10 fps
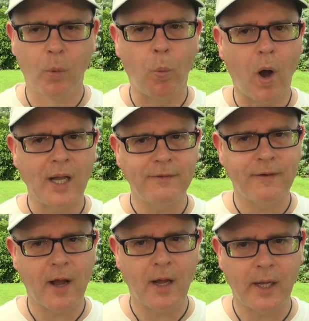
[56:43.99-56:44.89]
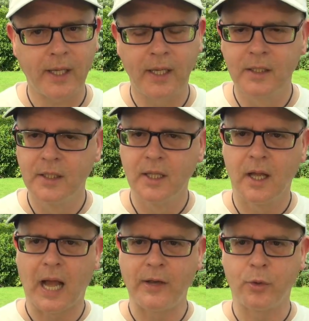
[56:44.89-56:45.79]
Wi-Fi
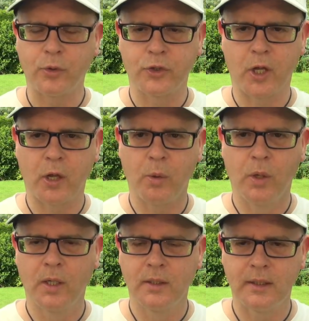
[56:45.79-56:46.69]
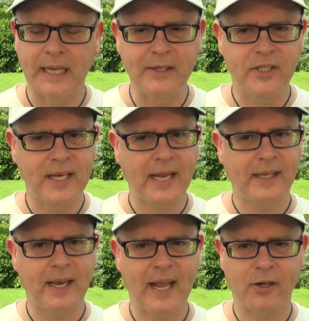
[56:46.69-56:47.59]
and also
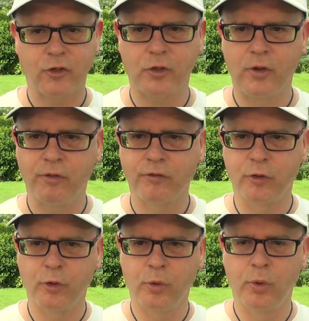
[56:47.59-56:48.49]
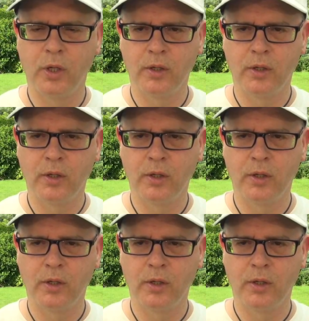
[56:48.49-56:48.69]
internet connection through